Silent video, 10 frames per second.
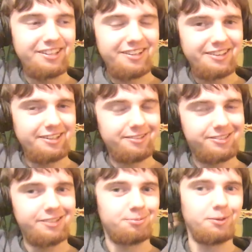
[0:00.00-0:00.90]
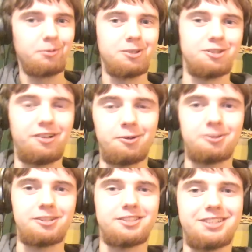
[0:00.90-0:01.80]
And I think I've said pretty much all I
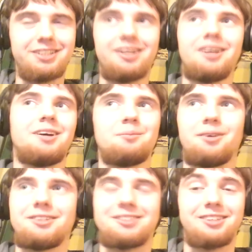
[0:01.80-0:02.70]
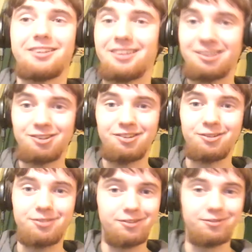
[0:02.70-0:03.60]
wanted to say, but uh, thank you,
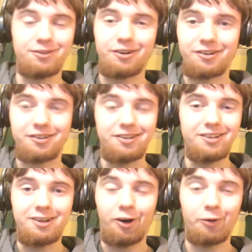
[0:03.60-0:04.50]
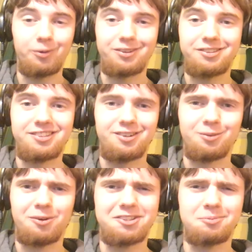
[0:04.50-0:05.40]
Luffy, for always
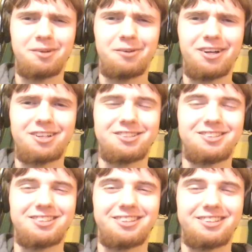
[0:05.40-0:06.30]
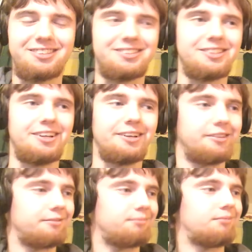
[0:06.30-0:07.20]
uh, watching my reactions to this.
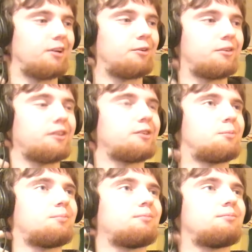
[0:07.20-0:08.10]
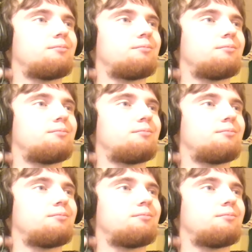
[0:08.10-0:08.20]
I know that you